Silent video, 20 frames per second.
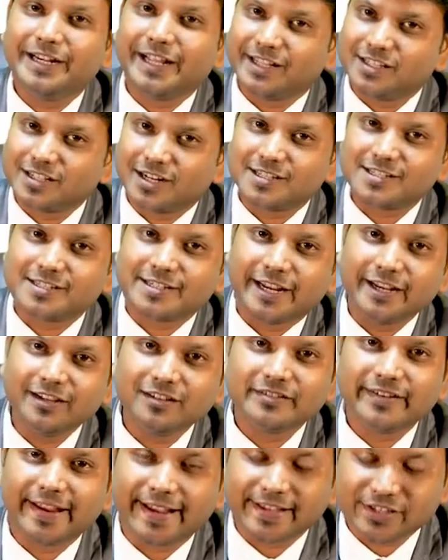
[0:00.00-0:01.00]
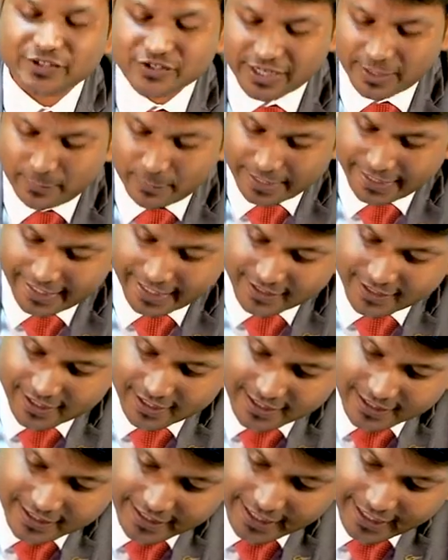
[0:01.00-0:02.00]
dangerous snake, extremely
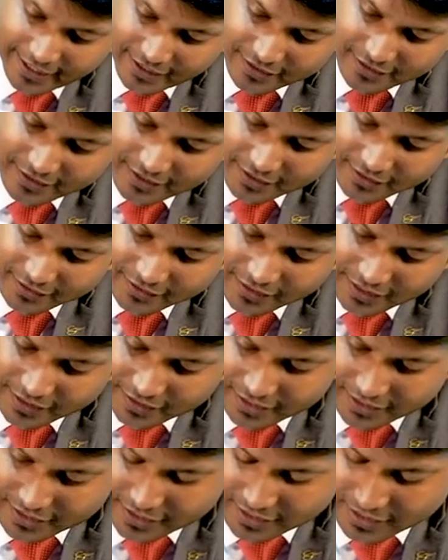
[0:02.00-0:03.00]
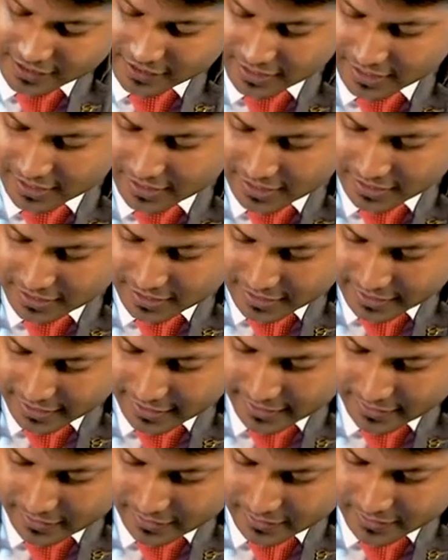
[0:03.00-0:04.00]
dangerous snake. This is none other
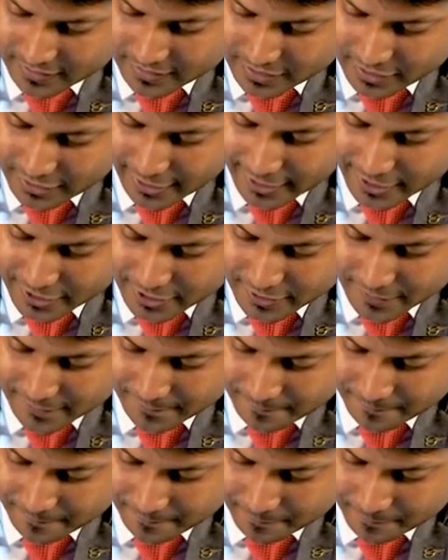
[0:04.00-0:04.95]
than crate.